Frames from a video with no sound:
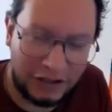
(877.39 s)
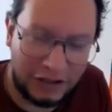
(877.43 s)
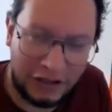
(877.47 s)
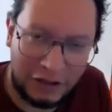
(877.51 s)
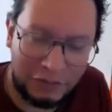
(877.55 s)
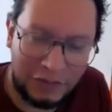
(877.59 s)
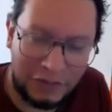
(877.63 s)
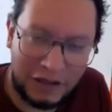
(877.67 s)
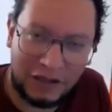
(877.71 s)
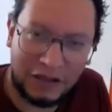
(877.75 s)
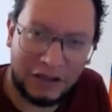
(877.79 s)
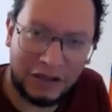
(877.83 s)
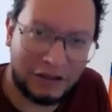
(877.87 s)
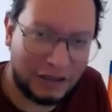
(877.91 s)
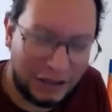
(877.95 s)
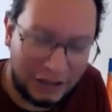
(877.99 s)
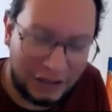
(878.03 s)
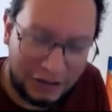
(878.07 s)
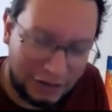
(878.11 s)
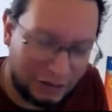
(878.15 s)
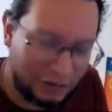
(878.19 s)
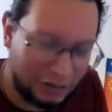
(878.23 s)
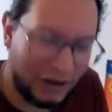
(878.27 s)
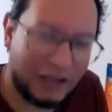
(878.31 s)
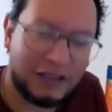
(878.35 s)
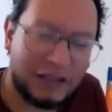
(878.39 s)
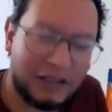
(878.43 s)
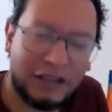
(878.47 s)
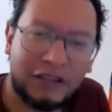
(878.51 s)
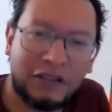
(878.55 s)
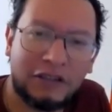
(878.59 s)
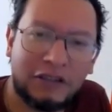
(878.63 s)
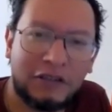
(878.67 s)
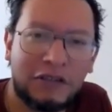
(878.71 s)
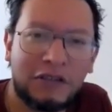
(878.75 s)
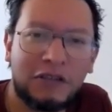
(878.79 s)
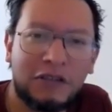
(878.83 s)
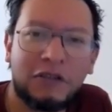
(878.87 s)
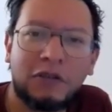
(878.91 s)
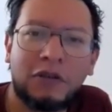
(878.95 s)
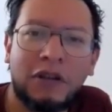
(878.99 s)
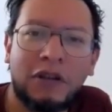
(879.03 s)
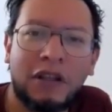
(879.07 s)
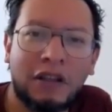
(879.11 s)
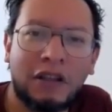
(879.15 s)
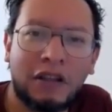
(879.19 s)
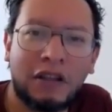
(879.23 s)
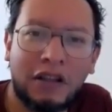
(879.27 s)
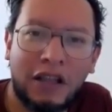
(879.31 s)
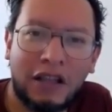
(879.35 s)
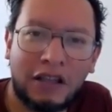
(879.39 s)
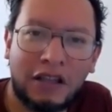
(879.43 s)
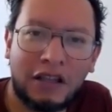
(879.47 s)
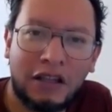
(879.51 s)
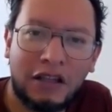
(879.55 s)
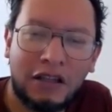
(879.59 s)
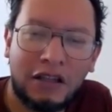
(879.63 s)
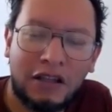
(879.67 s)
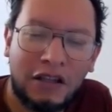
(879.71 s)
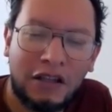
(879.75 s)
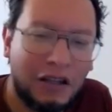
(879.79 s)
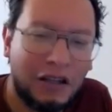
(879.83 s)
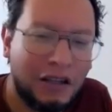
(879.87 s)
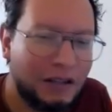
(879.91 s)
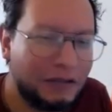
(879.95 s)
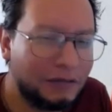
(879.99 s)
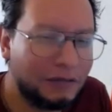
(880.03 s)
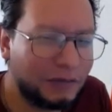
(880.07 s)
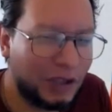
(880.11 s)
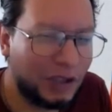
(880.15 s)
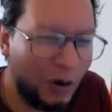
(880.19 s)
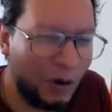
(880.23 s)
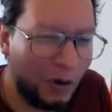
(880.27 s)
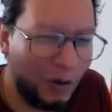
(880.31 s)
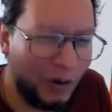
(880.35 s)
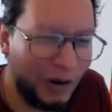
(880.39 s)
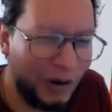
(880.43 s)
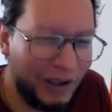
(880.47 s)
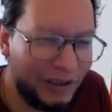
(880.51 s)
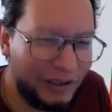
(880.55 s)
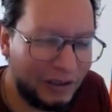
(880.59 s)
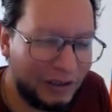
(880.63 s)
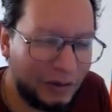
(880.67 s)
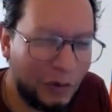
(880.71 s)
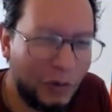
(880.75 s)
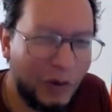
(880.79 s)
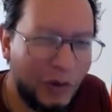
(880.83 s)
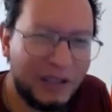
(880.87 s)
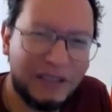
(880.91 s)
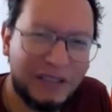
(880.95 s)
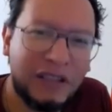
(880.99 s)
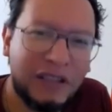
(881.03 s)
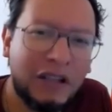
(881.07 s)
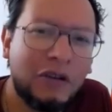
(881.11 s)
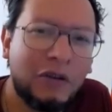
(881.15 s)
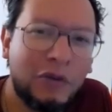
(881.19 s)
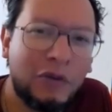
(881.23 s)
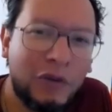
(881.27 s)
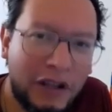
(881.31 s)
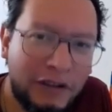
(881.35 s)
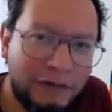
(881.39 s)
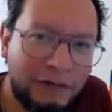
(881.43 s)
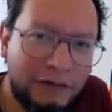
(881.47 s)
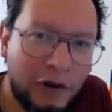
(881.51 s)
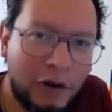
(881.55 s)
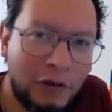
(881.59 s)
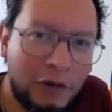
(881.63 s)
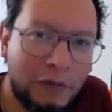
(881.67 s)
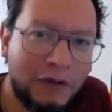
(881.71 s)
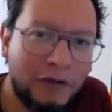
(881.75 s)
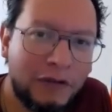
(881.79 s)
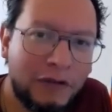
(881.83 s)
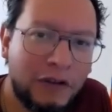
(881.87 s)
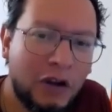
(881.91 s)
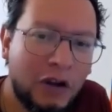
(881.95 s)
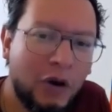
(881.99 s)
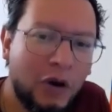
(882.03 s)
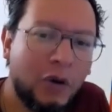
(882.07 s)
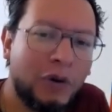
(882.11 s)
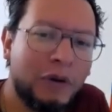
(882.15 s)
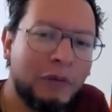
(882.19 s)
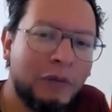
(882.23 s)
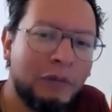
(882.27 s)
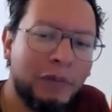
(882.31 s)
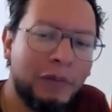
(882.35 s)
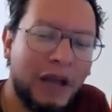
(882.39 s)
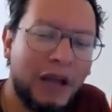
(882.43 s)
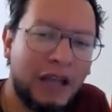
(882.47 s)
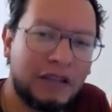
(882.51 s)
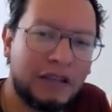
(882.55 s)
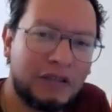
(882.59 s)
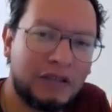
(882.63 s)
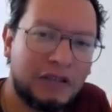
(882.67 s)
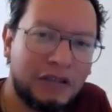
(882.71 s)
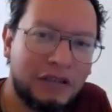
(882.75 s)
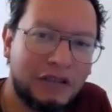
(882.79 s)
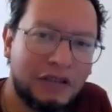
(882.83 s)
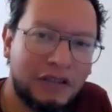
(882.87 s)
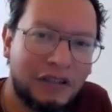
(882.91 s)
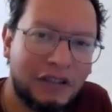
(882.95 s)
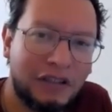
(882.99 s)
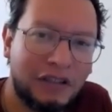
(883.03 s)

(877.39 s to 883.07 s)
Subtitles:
immediately, directly to the student, like, go ahead. What's the correct form of go in past?